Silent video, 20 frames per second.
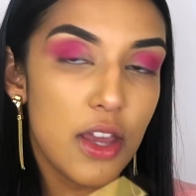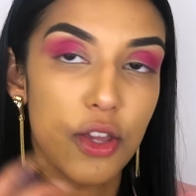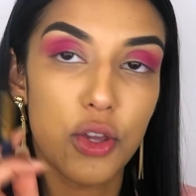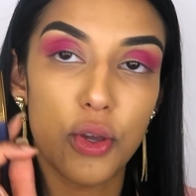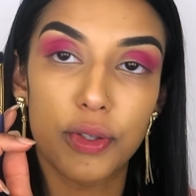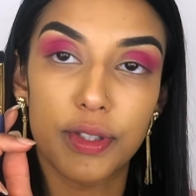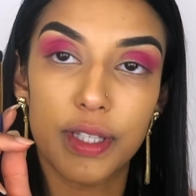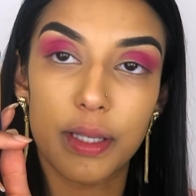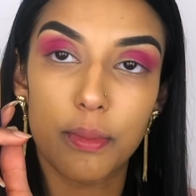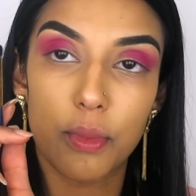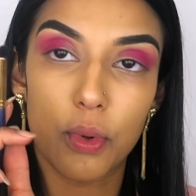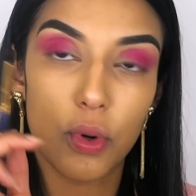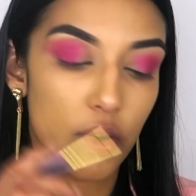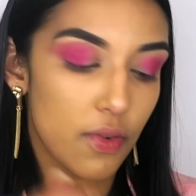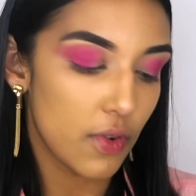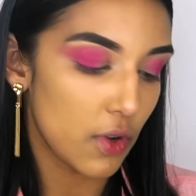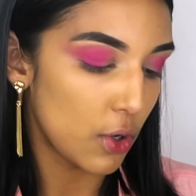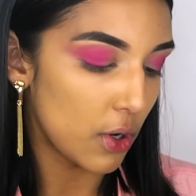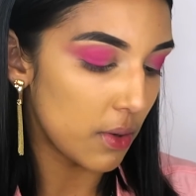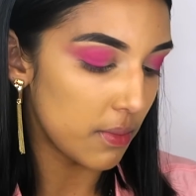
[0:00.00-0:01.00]
using more
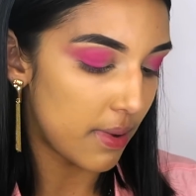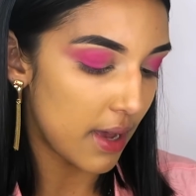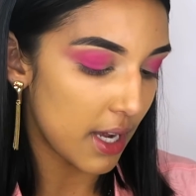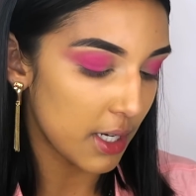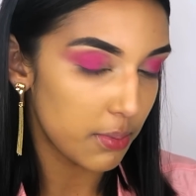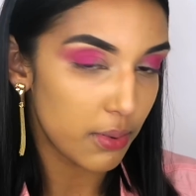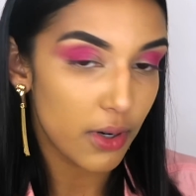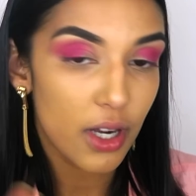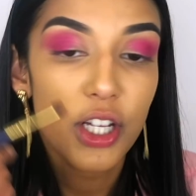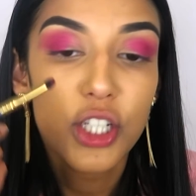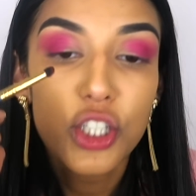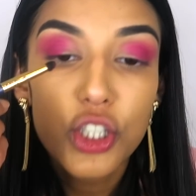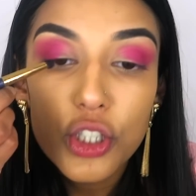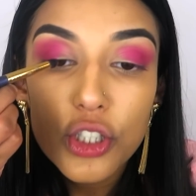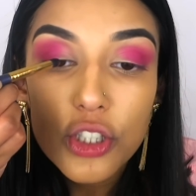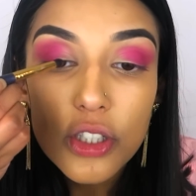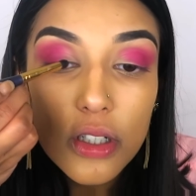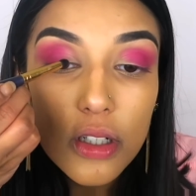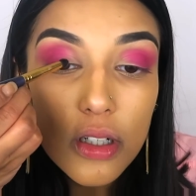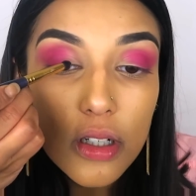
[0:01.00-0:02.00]
of a compact
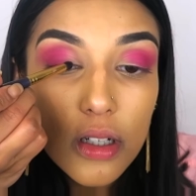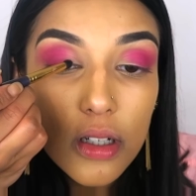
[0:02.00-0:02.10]
brush.